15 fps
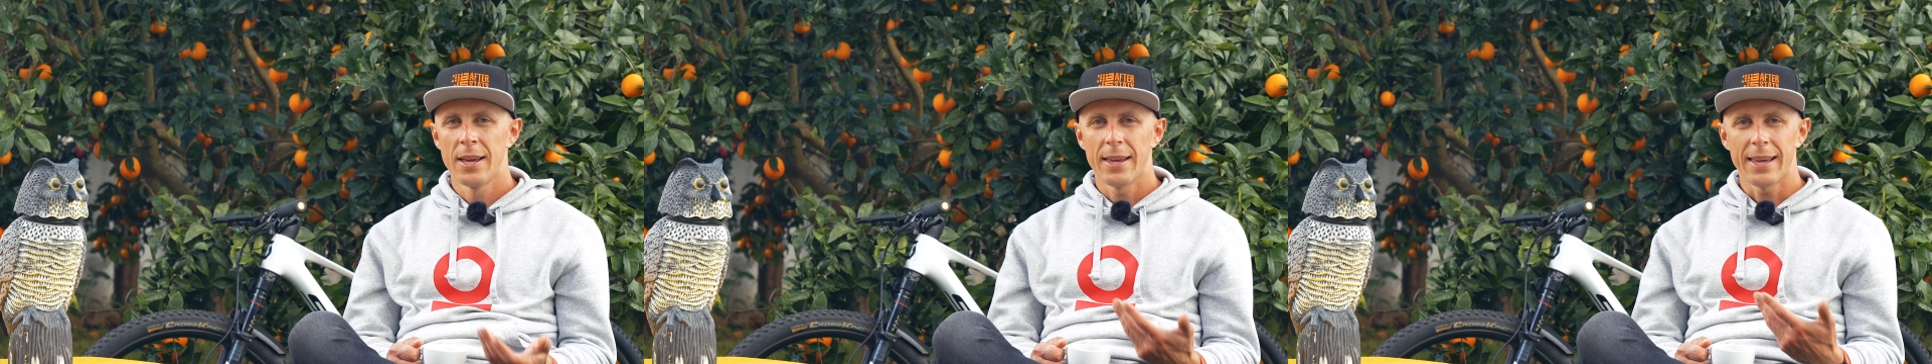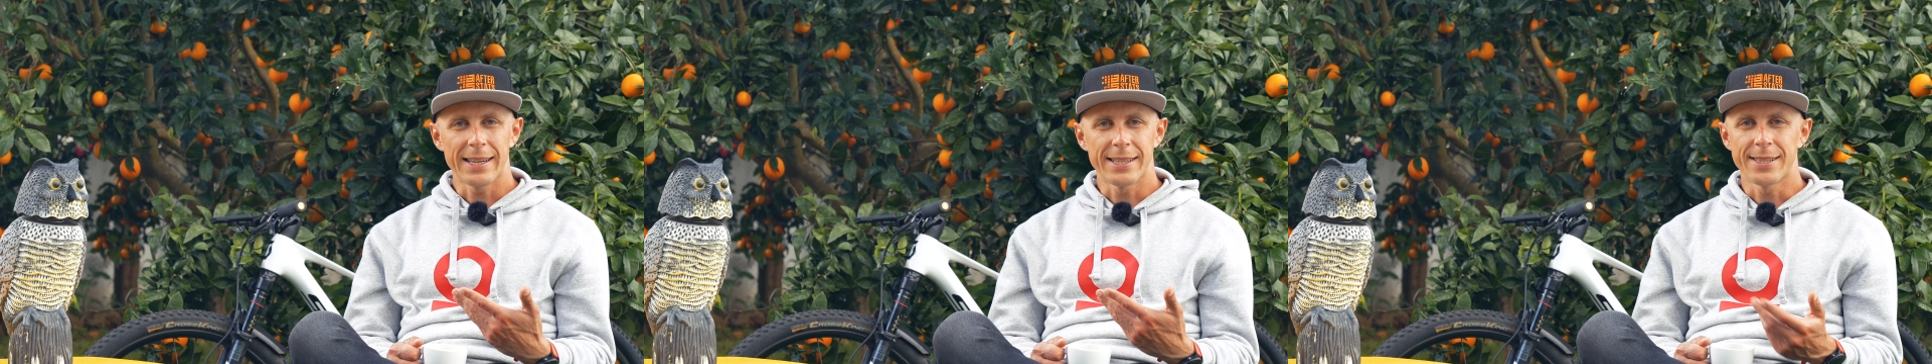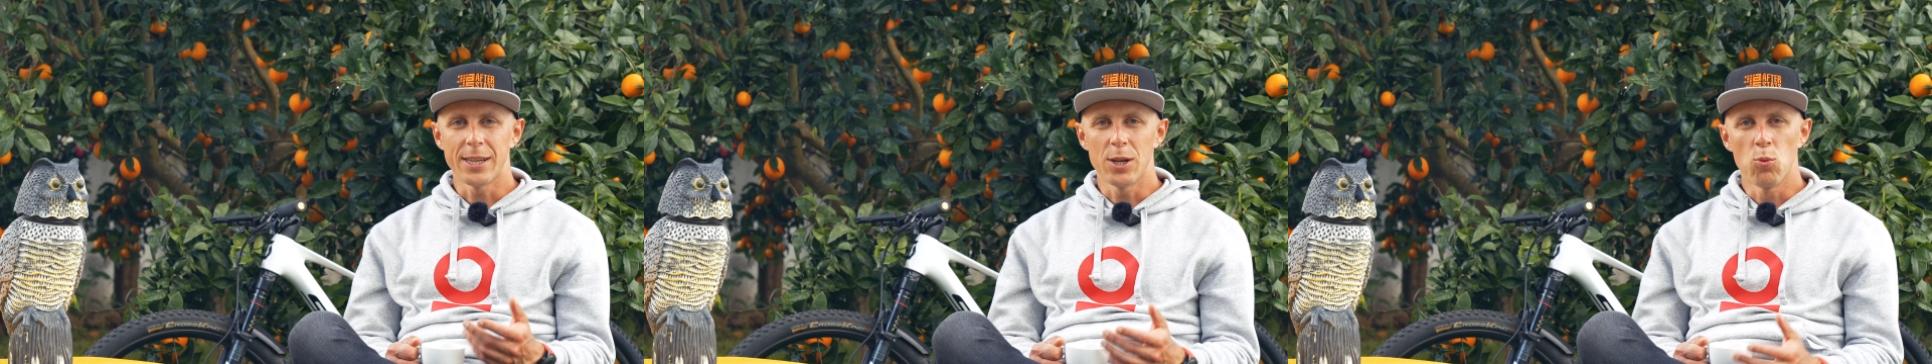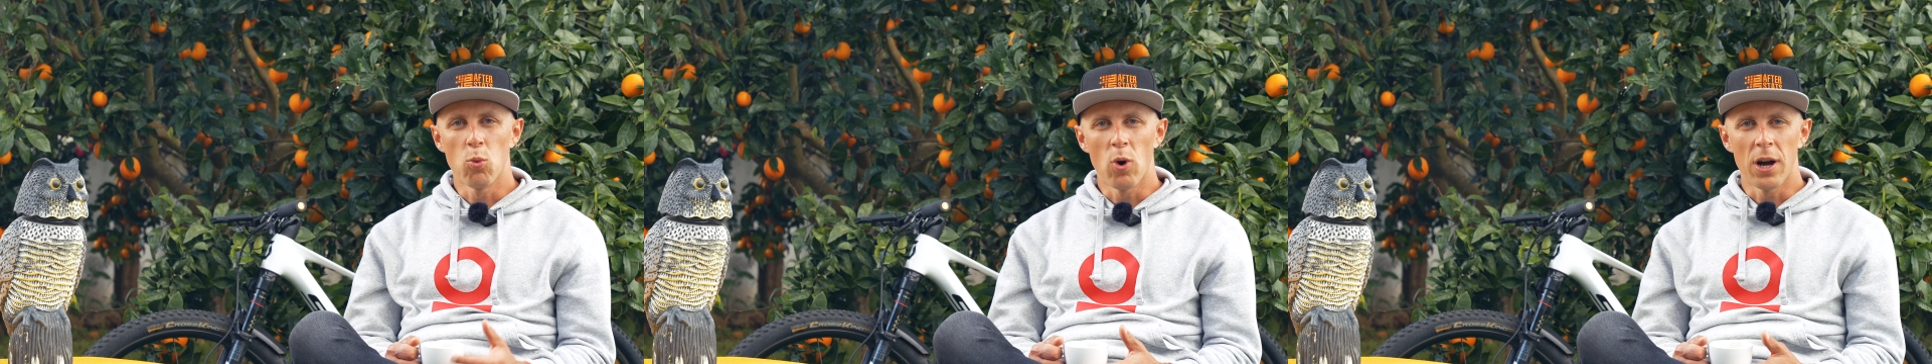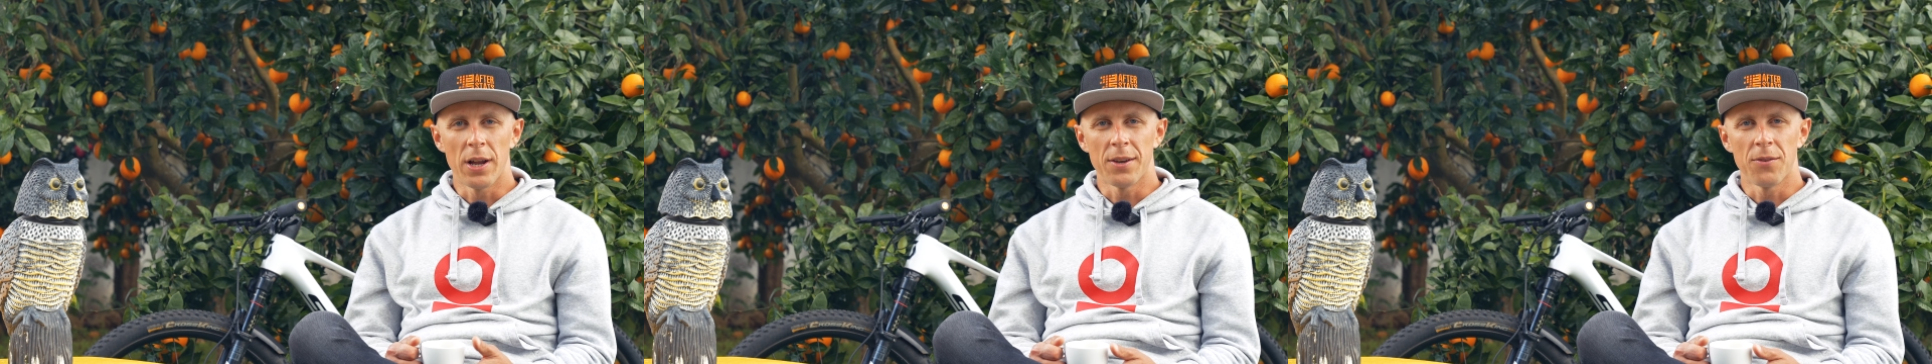
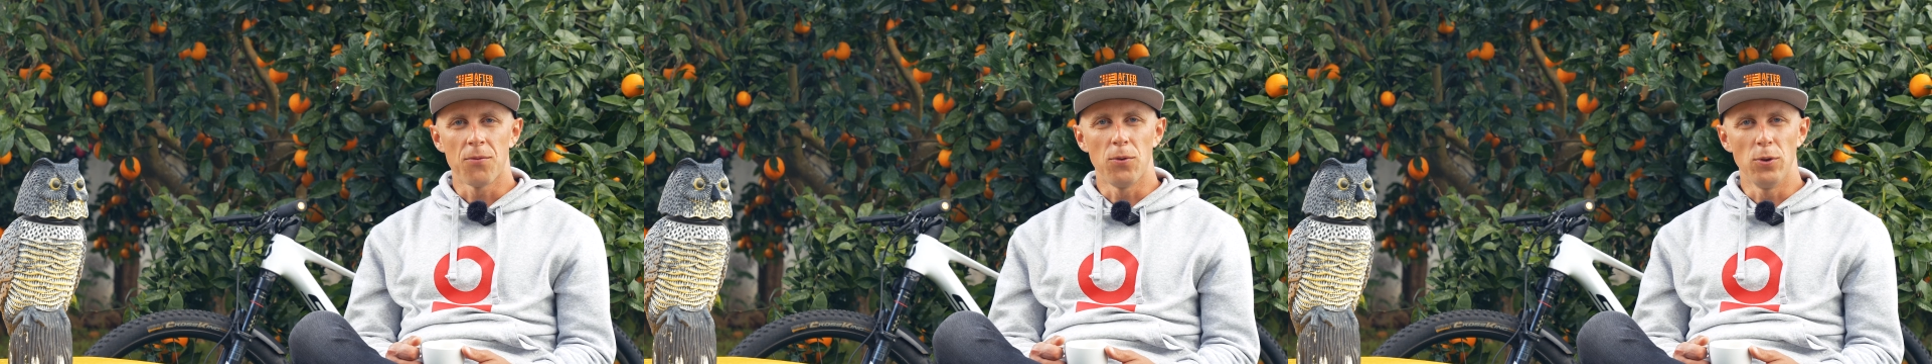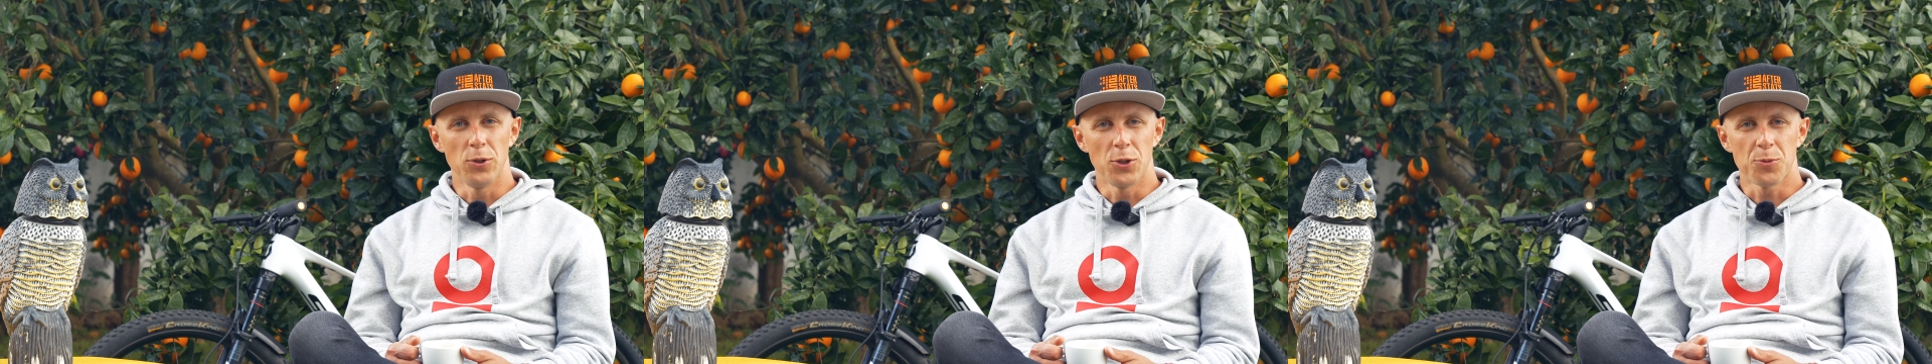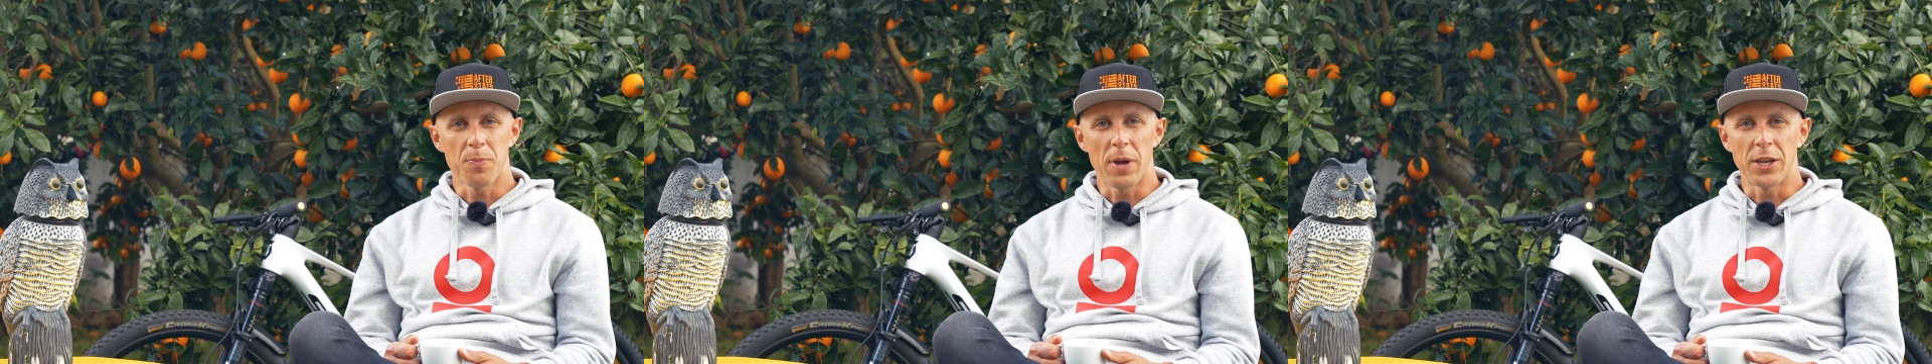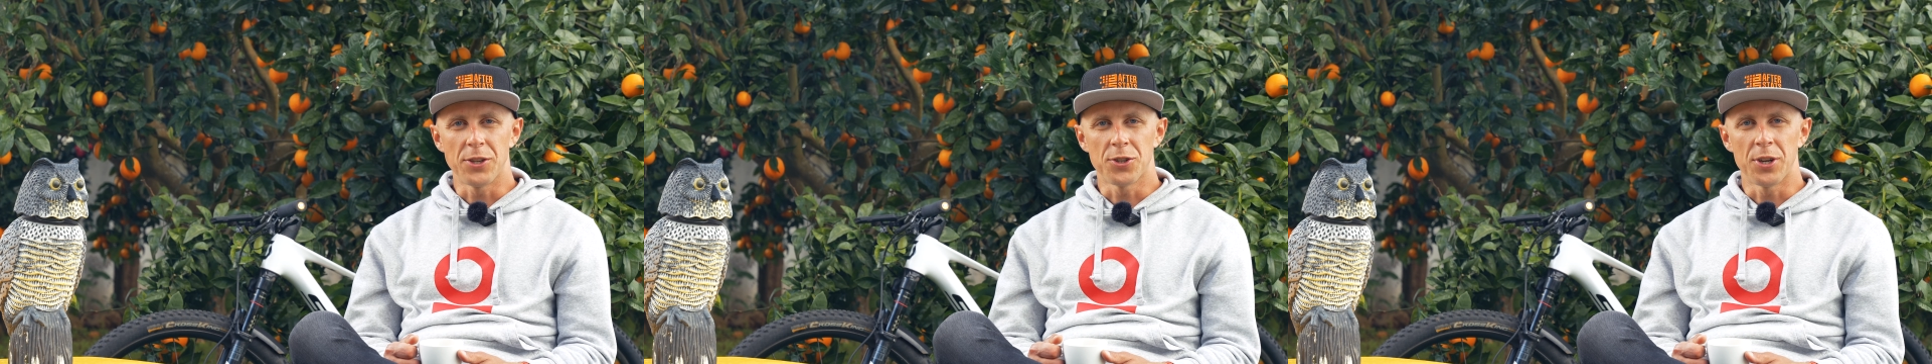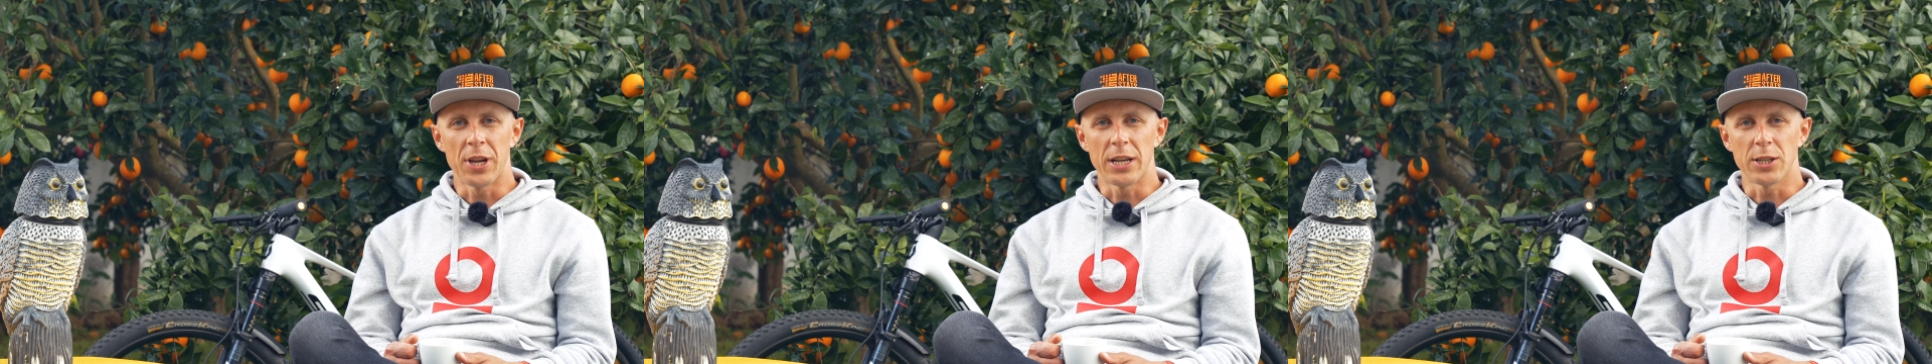XC1 full
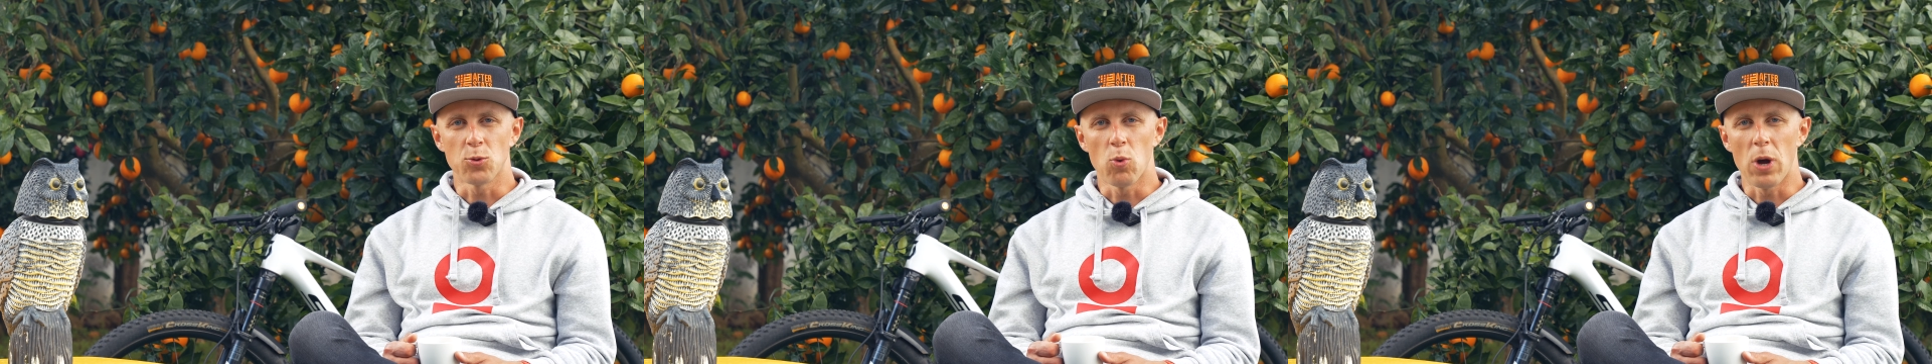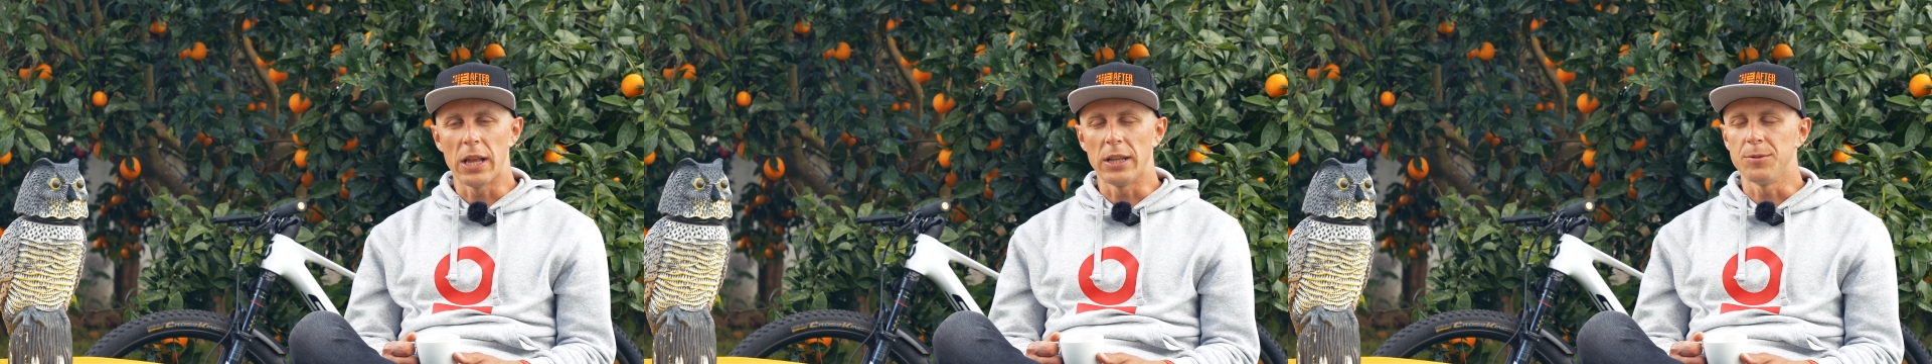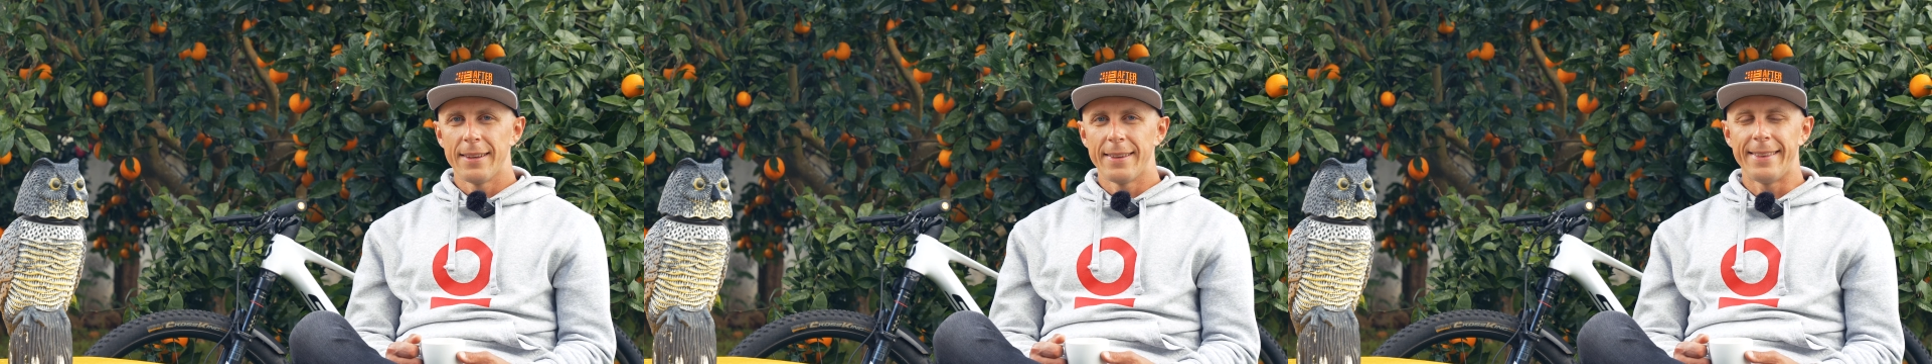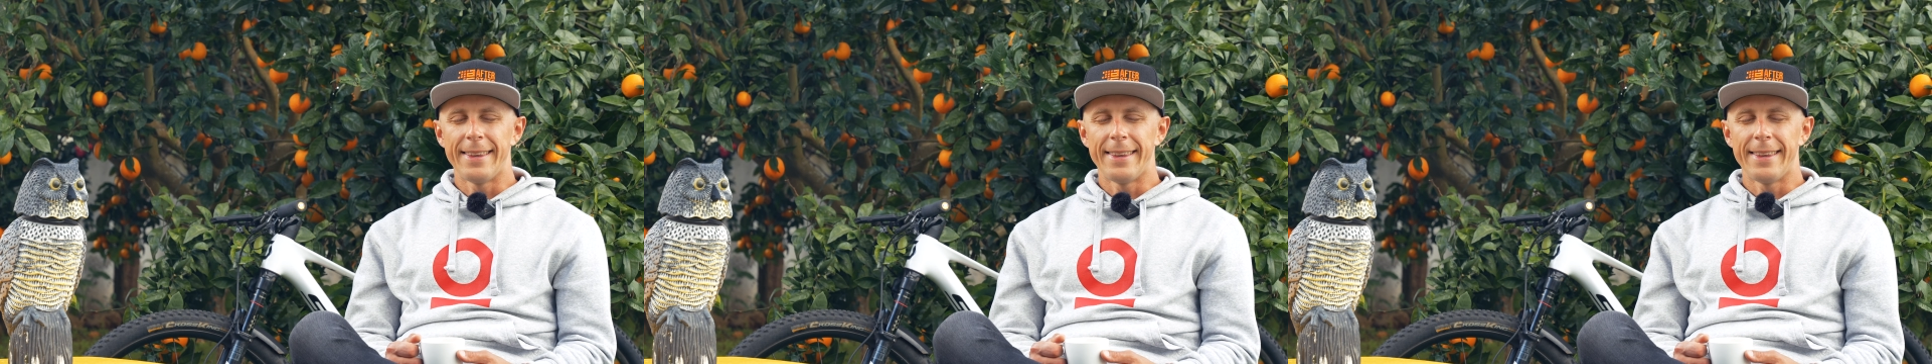suspension as well.